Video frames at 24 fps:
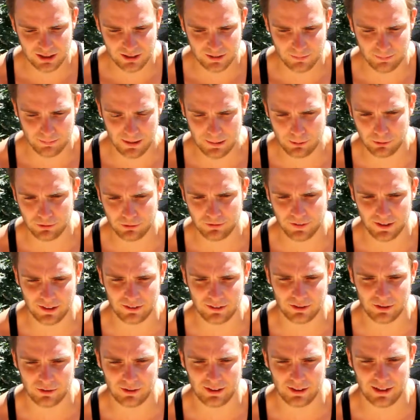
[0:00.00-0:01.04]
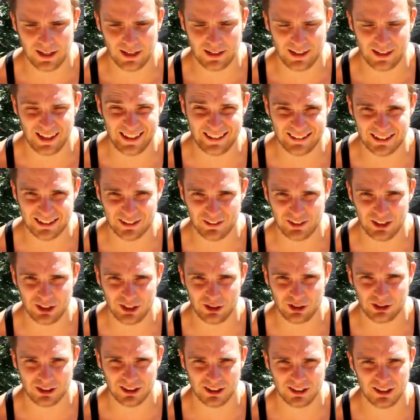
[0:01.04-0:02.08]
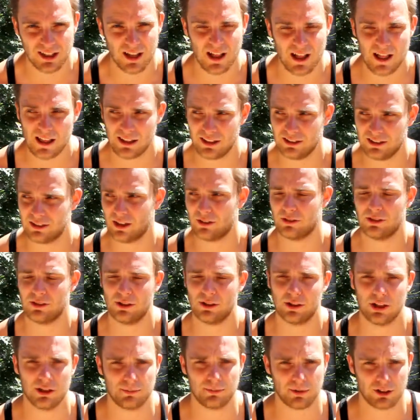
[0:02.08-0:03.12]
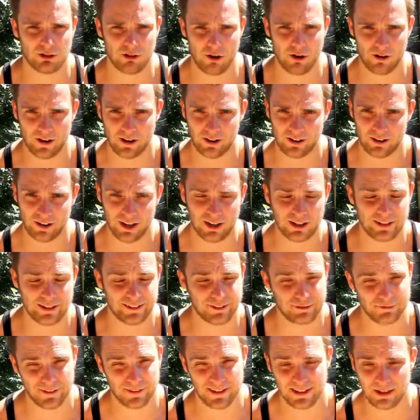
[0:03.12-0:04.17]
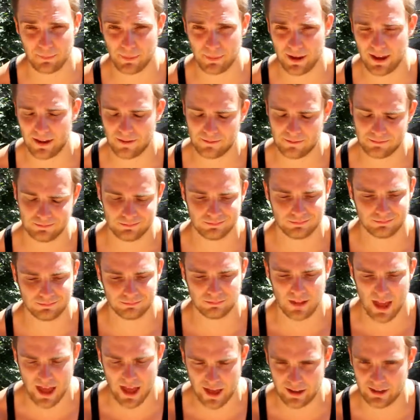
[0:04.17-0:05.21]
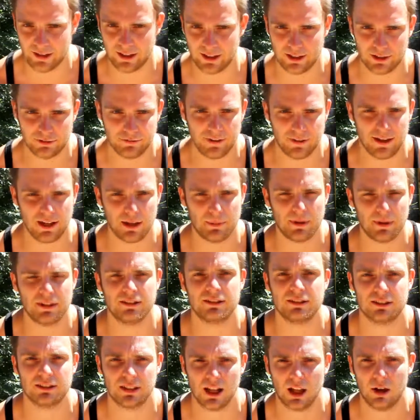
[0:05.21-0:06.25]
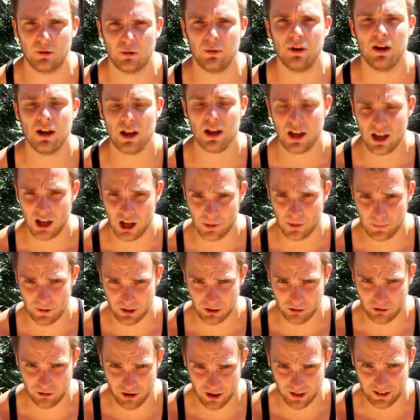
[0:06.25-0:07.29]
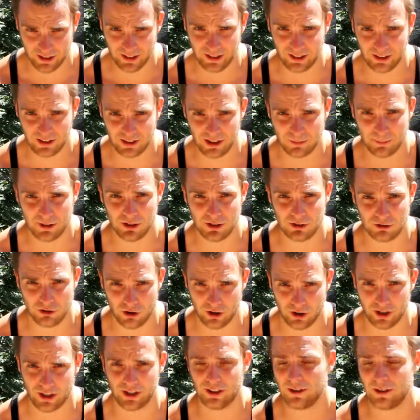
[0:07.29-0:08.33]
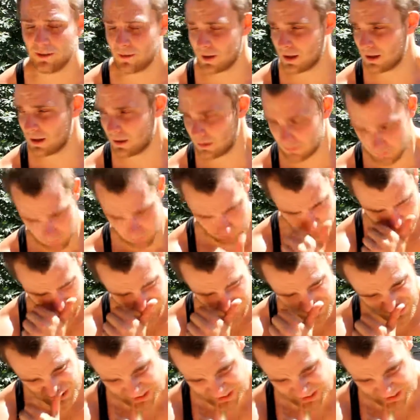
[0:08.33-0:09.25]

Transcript: people think that you get lazy when you're cutting. You don't. You're going to be groggy. Okay. You're going to feel a bit meh. You're going to feel a bit slow, a bit groggy, a bit druggy. You